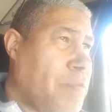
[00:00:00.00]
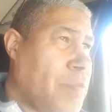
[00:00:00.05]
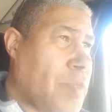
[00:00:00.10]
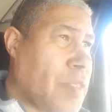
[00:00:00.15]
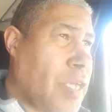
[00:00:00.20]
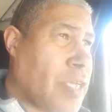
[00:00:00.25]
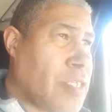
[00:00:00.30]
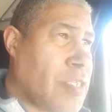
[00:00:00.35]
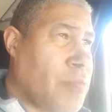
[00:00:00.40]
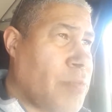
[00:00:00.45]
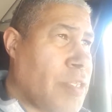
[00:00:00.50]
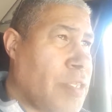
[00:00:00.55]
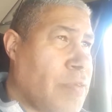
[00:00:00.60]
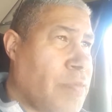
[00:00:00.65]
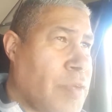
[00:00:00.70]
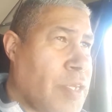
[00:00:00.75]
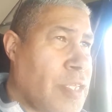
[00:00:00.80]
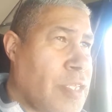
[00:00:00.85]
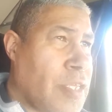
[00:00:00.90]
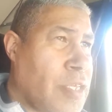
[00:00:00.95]
takes a bit
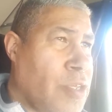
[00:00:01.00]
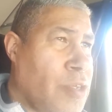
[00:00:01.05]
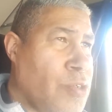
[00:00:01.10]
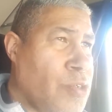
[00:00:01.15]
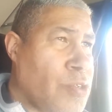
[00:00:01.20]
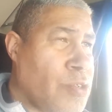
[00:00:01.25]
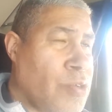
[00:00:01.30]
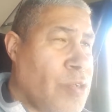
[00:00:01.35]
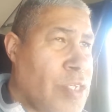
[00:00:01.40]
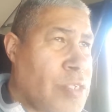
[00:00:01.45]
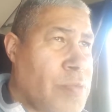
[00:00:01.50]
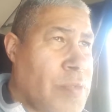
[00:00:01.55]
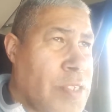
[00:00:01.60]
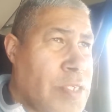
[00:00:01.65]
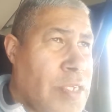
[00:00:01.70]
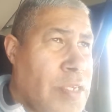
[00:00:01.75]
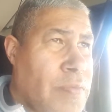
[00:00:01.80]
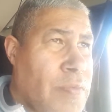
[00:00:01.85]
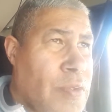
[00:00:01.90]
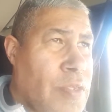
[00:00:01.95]
of getting used to,
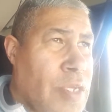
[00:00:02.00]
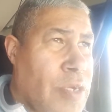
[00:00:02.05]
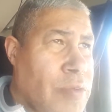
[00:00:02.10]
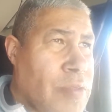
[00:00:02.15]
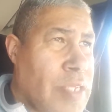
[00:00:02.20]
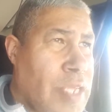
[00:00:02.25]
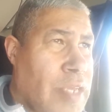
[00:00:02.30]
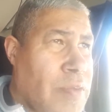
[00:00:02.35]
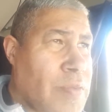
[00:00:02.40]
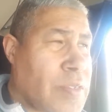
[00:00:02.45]
especially if you don't have